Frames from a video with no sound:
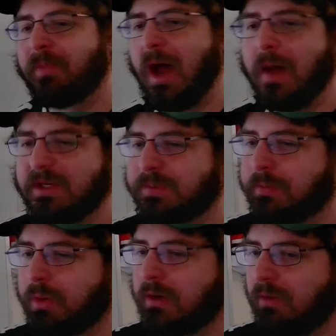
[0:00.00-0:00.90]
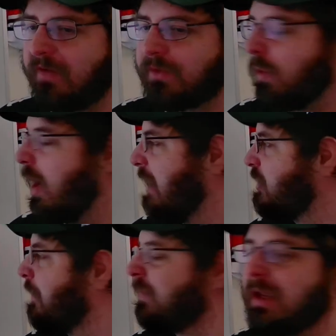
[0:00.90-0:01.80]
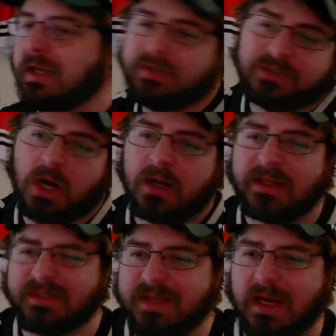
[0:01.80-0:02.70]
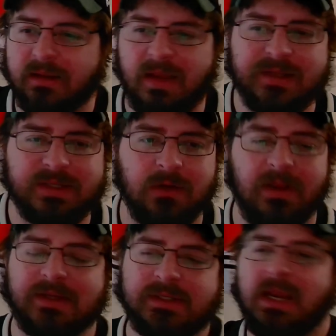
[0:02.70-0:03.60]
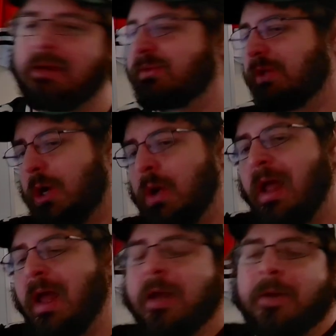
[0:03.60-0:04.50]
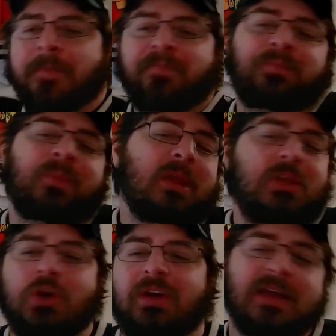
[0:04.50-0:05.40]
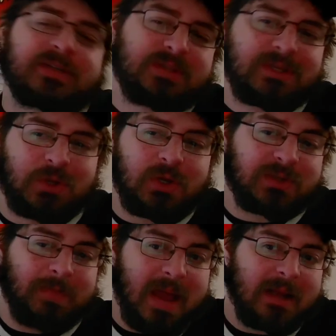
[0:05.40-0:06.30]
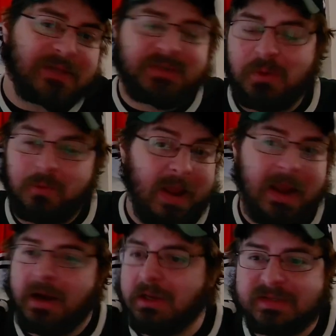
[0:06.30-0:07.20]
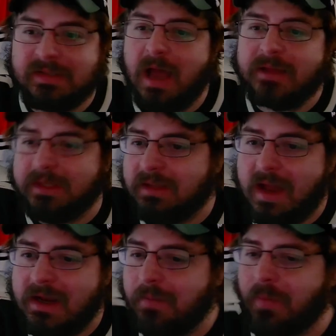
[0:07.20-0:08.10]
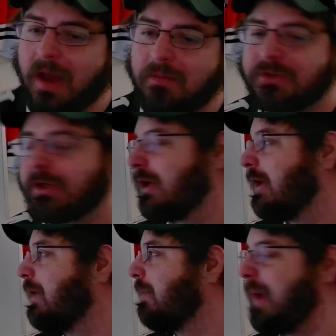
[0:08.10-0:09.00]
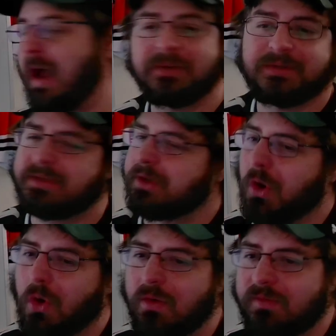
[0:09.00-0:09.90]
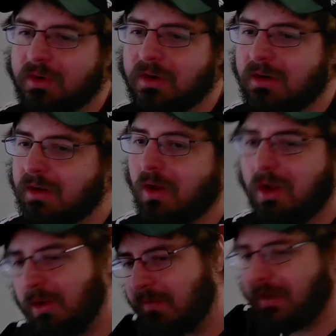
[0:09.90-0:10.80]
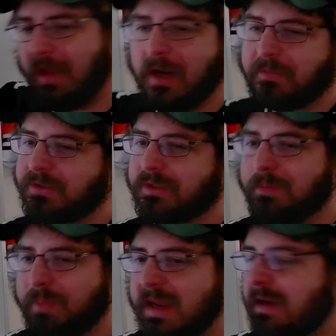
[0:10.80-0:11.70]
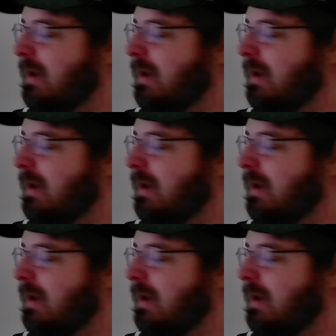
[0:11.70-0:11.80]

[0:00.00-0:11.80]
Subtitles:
he's been pretty rough to watch. He started as a second-line center last game, so your guess is as good as mine as to where he'll slot into the lineup. I'm sure he'll bounce all over the lineup just a bit.